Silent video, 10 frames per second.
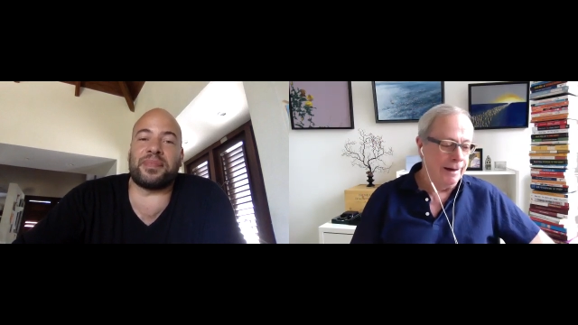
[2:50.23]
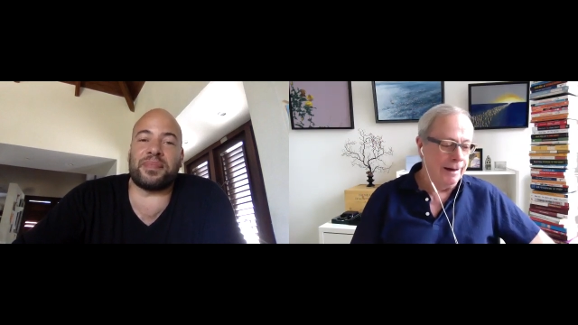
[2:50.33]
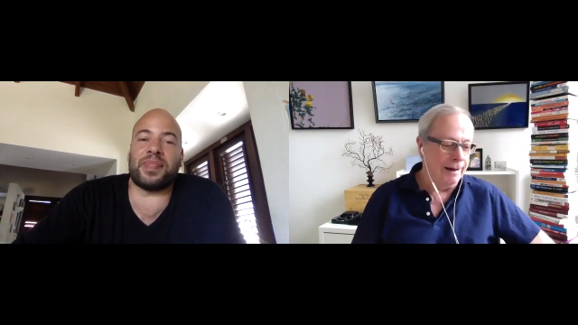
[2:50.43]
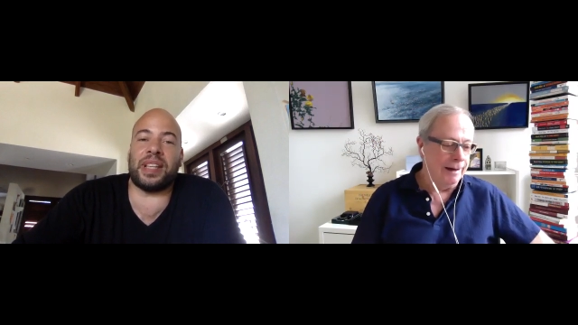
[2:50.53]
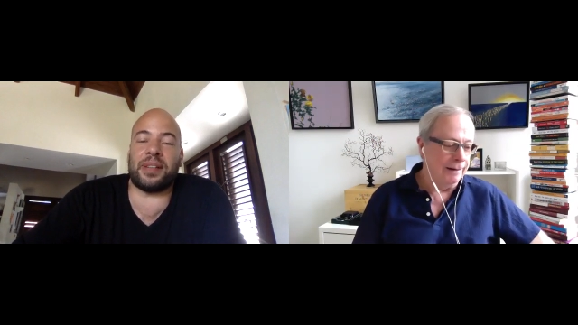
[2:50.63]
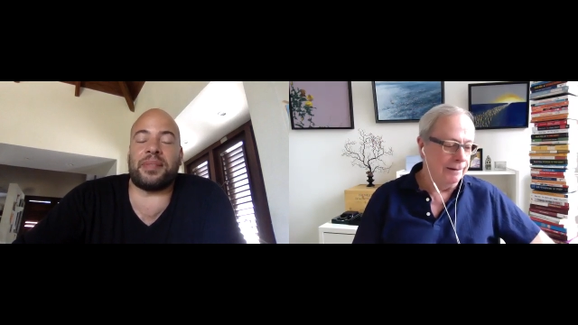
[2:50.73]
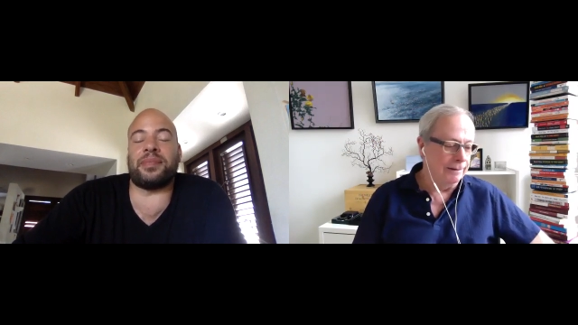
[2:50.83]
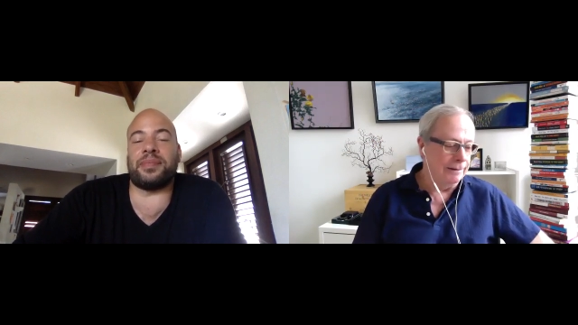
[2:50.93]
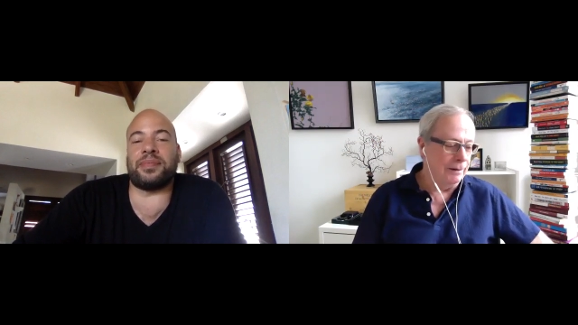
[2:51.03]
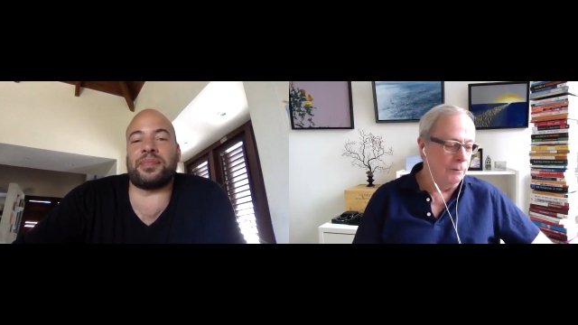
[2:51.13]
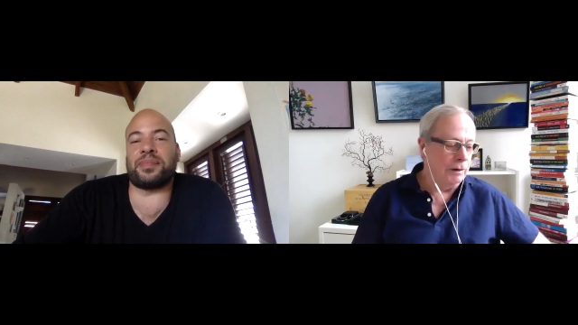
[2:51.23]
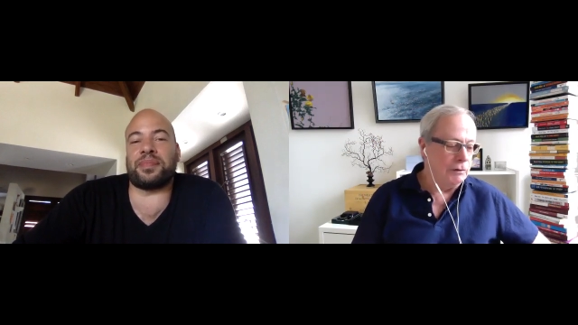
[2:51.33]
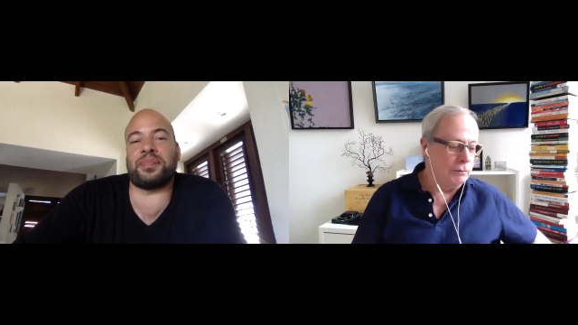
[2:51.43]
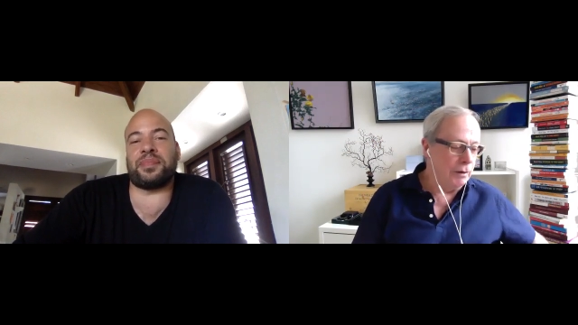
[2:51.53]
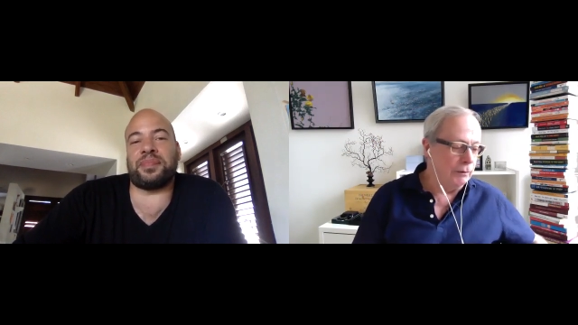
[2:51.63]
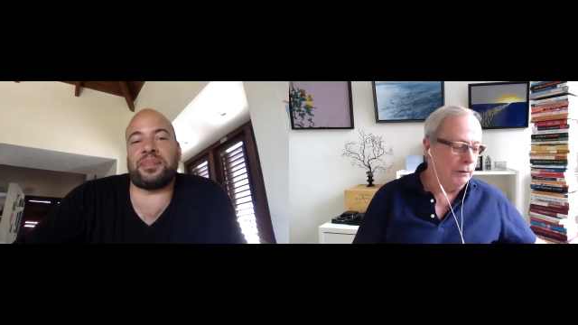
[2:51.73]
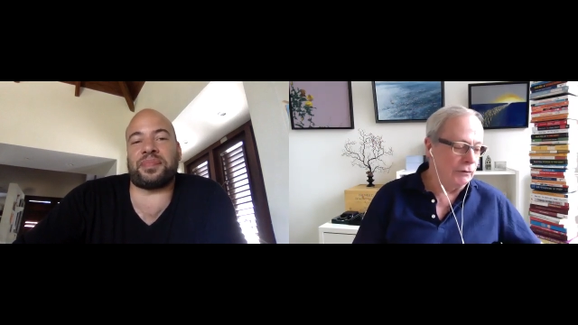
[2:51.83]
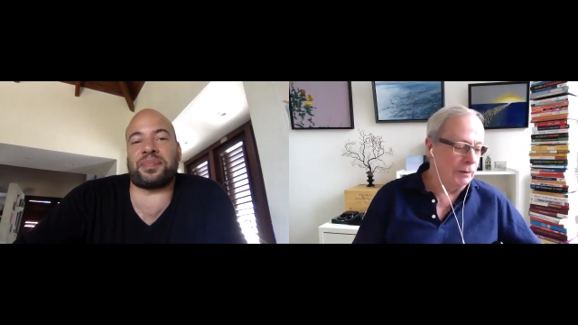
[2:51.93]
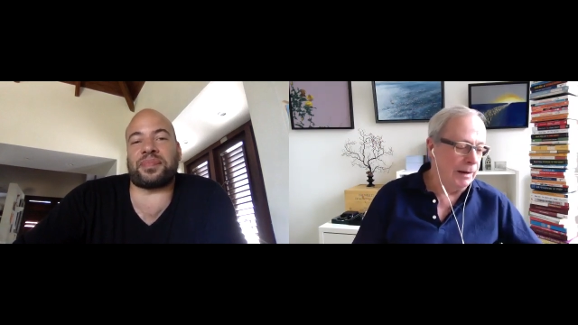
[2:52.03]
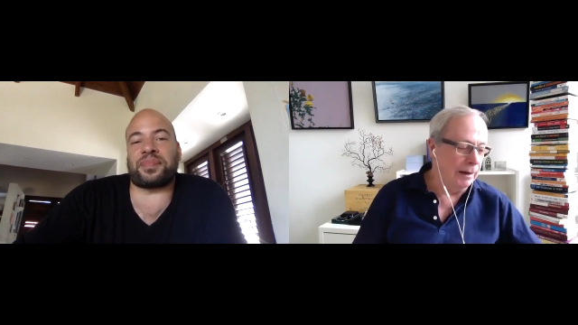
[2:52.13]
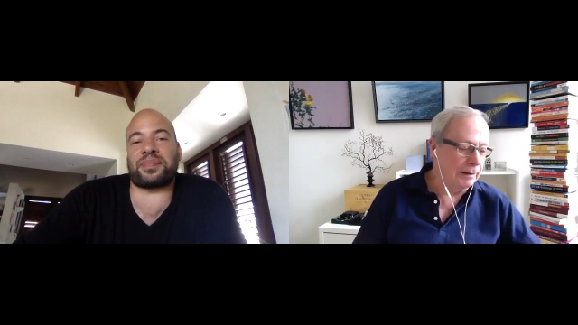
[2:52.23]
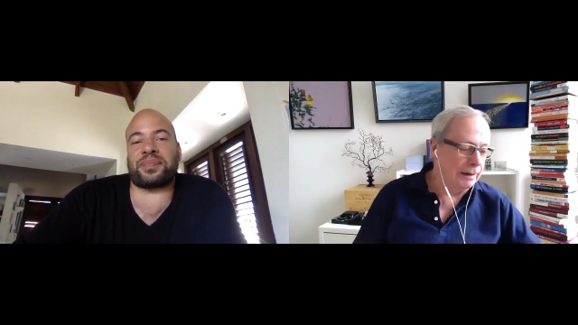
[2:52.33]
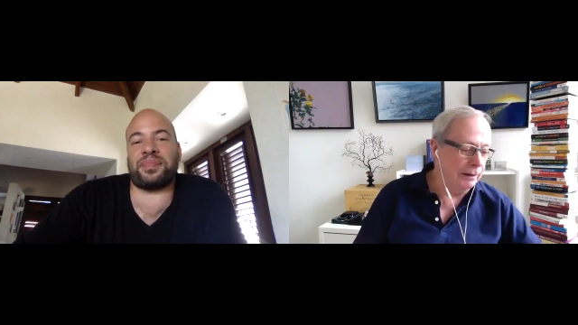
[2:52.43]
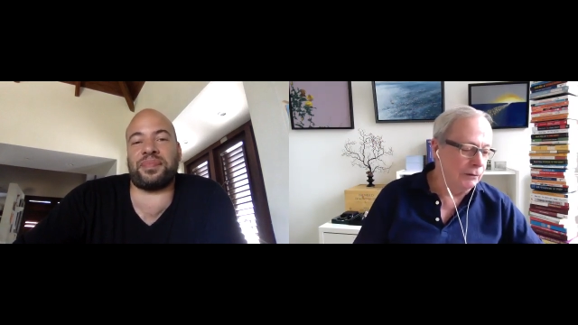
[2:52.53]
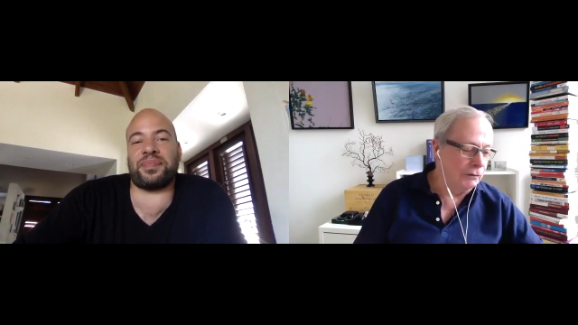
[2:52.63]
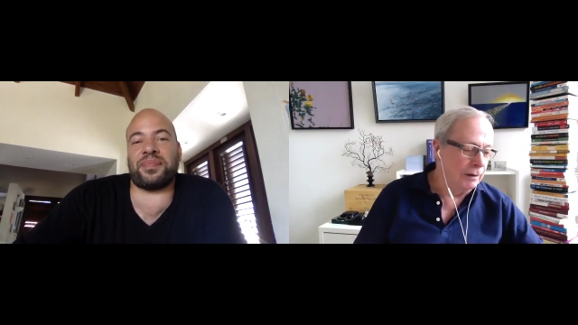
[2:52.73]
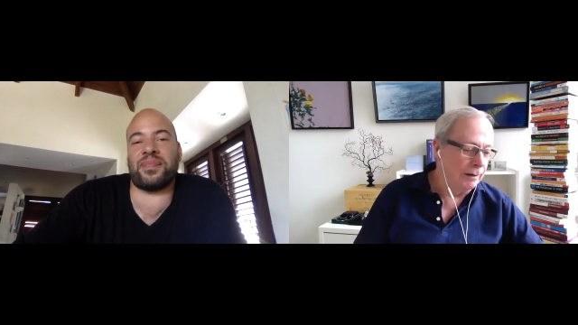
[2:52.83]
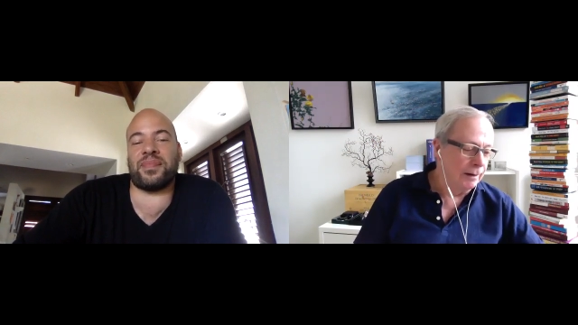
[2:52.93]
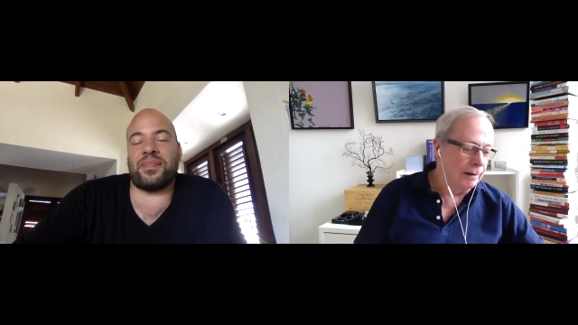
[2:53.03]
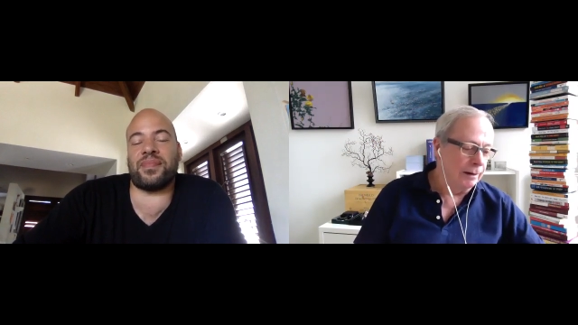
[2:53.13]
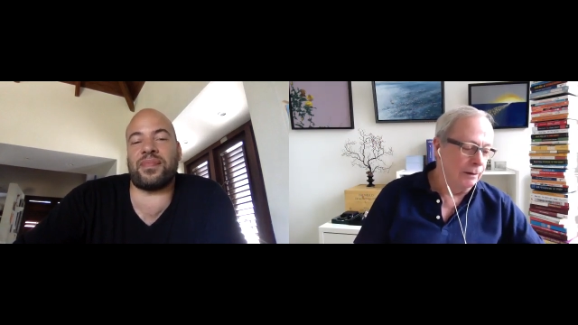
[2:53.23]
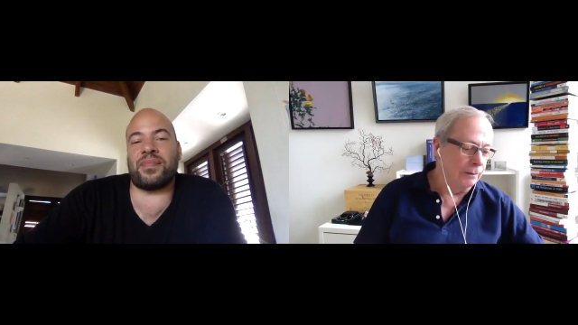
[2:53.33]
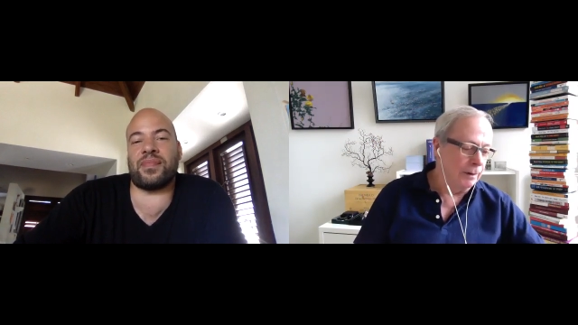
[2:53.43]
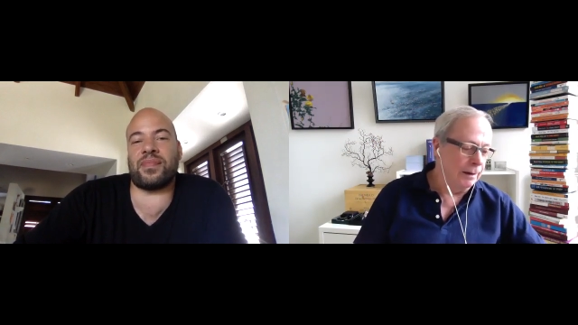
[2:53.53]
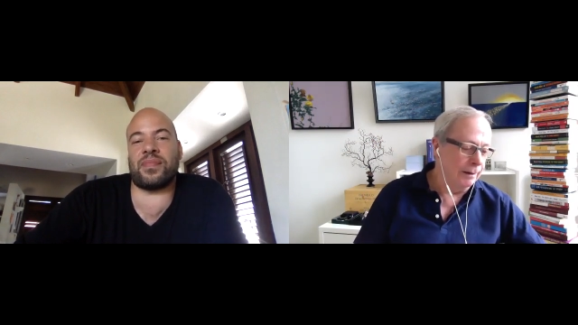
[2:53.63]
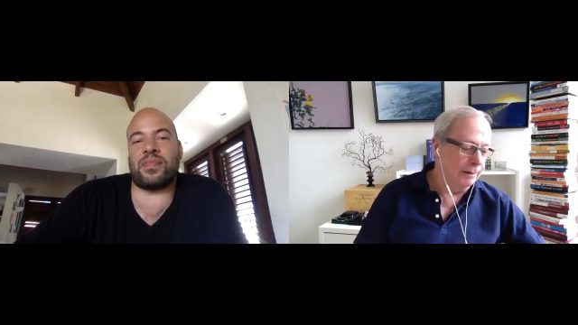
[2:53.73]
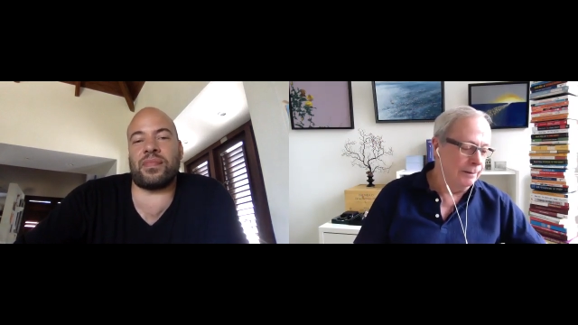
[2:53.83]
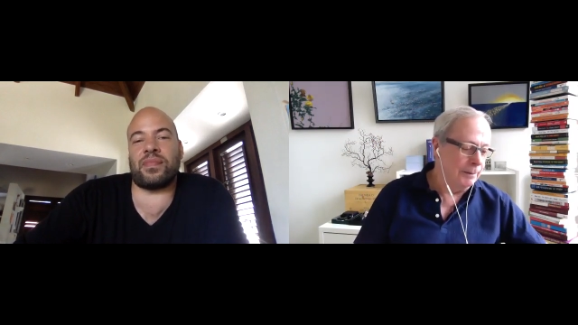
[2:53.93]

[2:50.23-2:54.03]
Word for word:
Speaker 1: and you know what you noticed about kids you know uh,